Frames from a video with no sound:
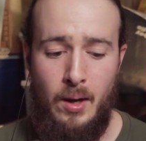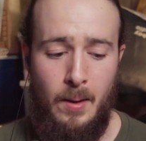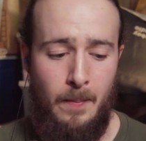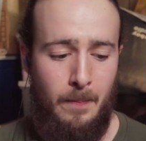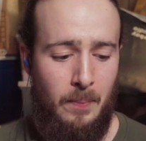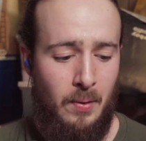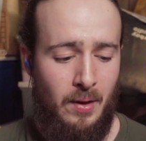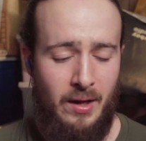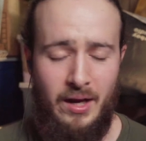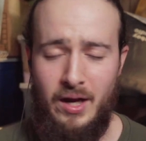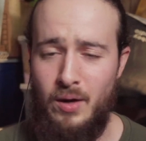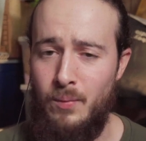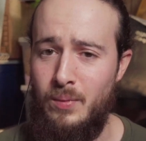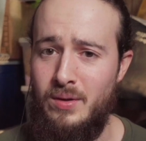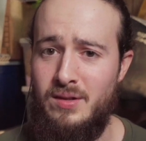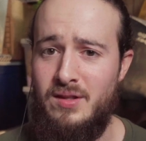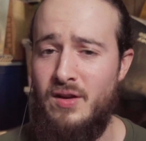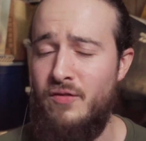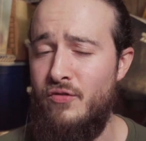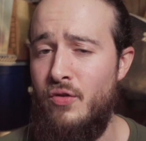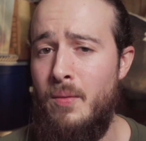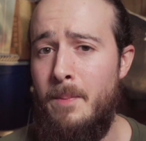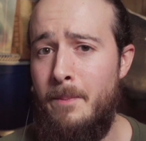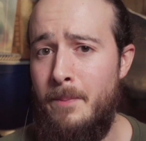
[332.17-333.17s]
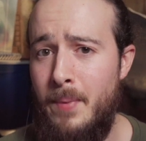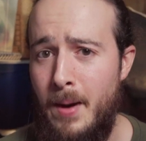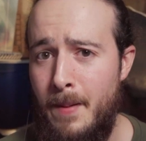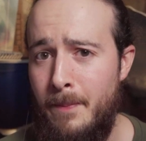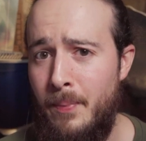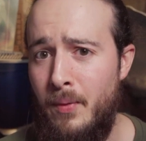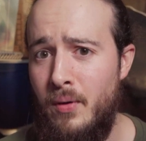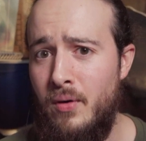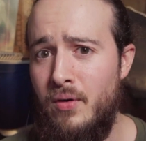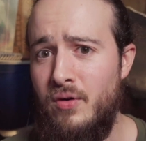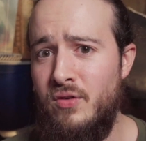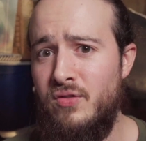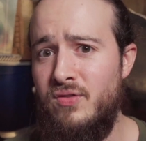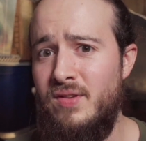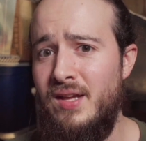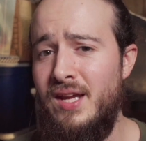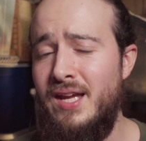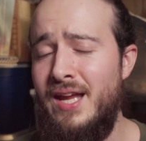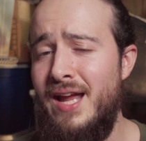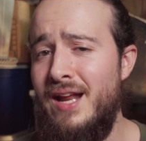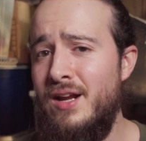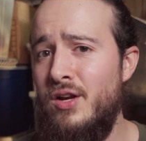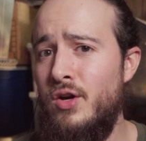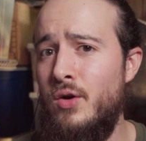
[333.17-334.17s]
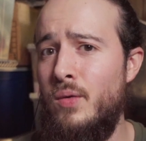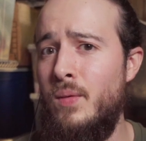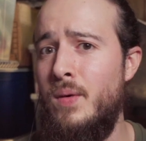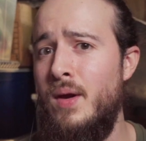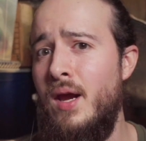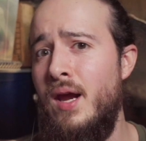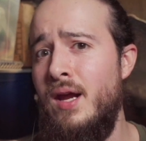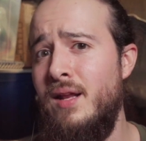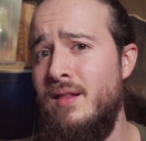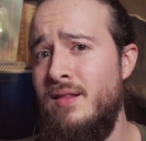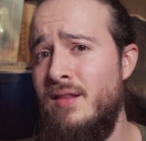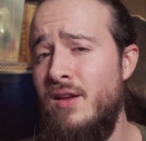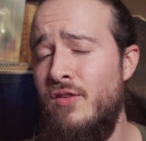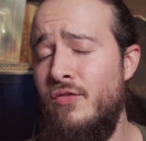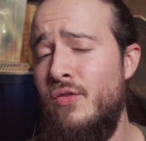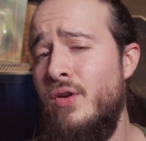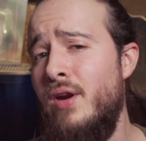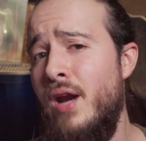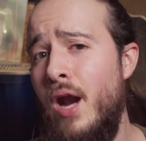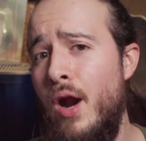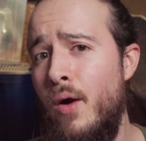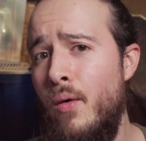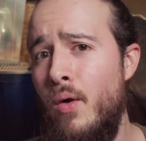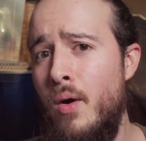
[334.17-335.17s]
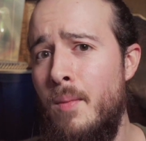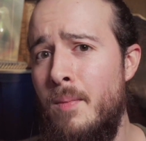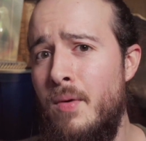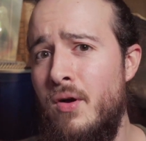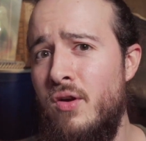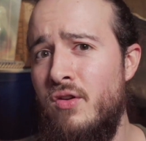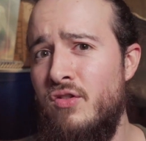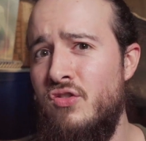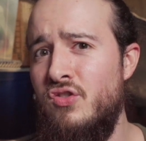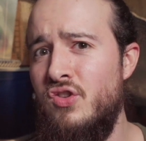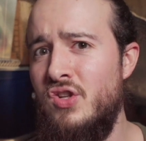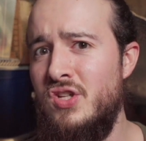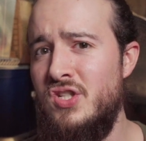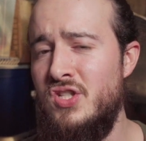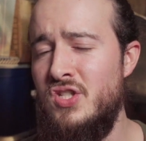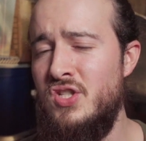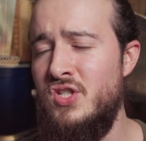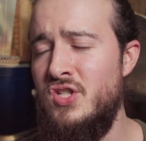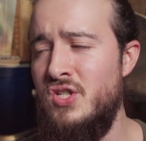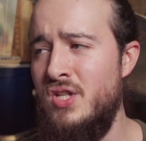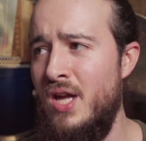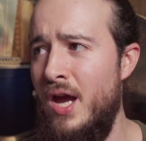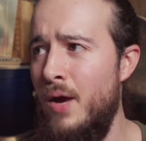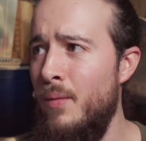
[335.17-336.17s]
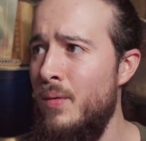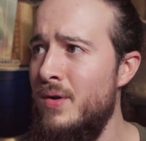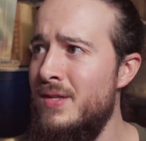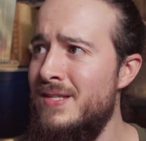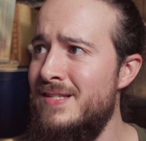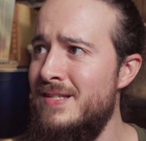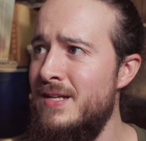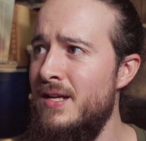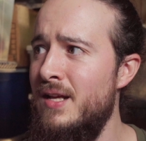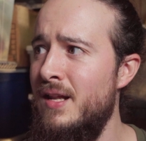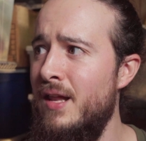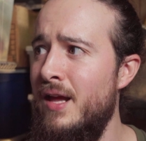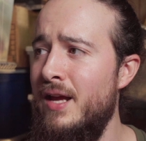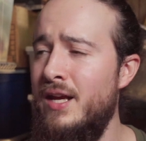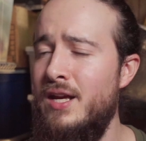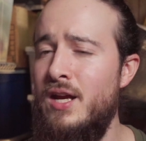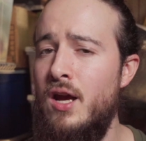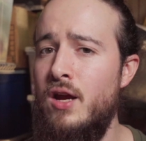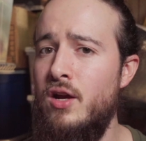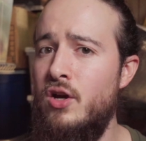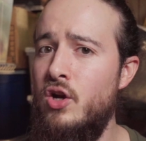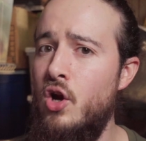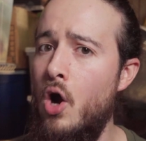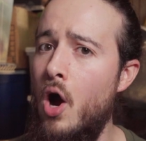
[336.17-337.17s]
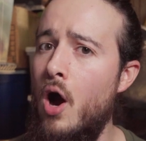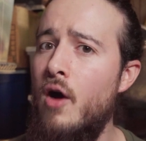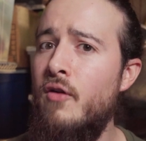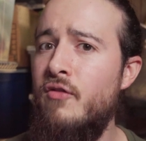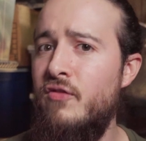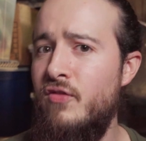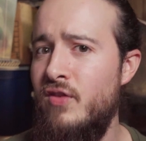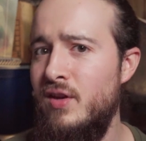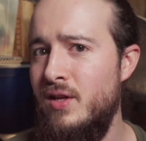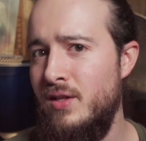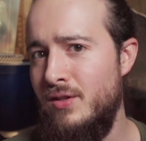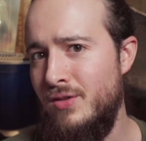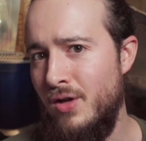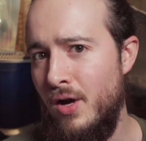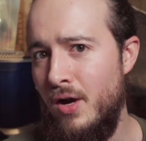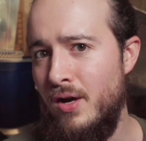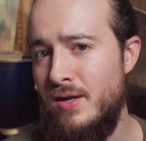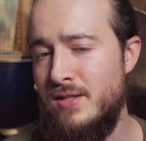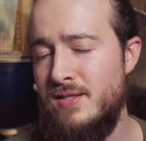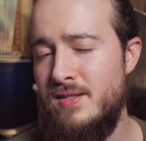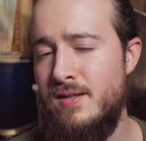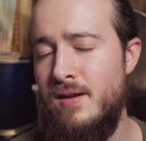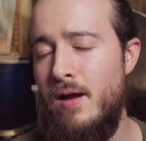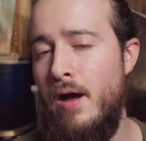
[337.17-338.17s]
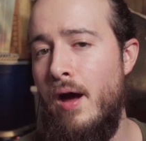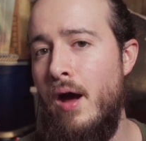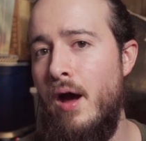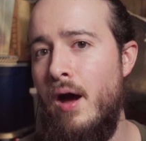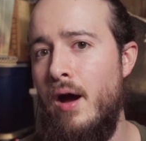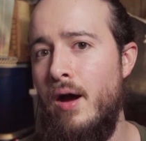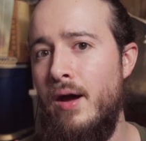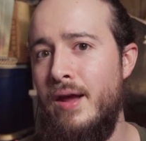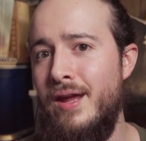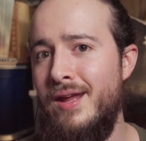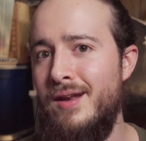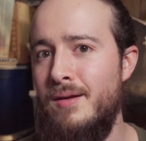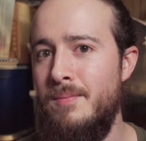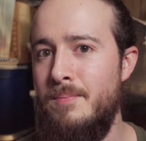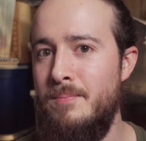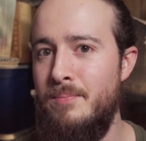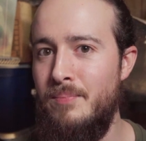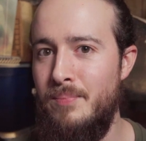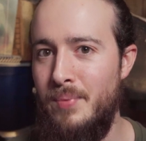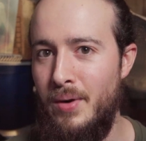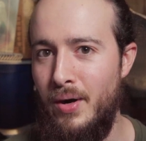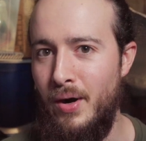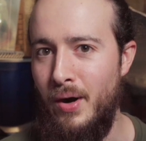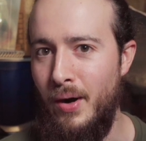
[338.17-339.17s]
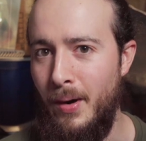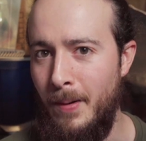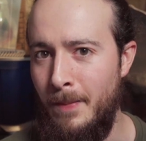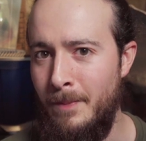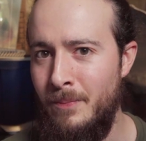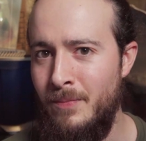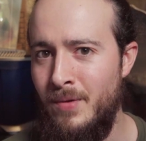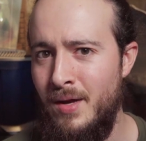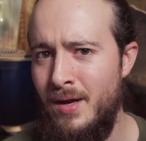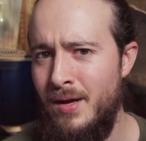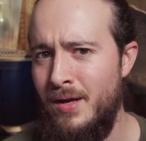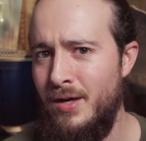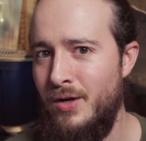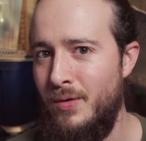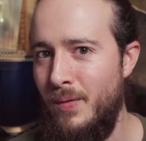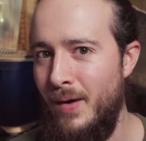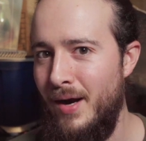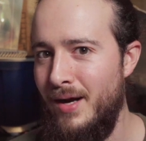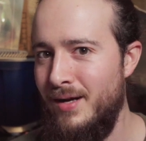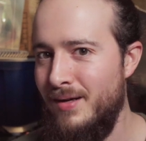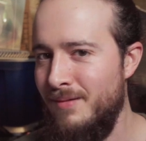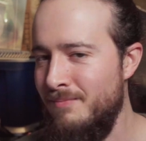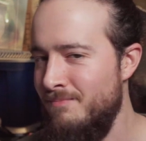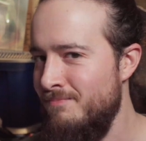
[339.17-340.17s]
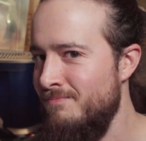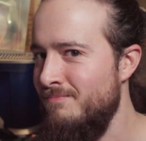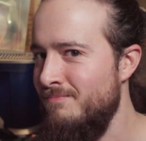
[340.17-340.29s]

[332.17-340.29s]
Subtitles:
playing with different peppers. They can create different aromas, just I would say like coffee does in beer. Craig,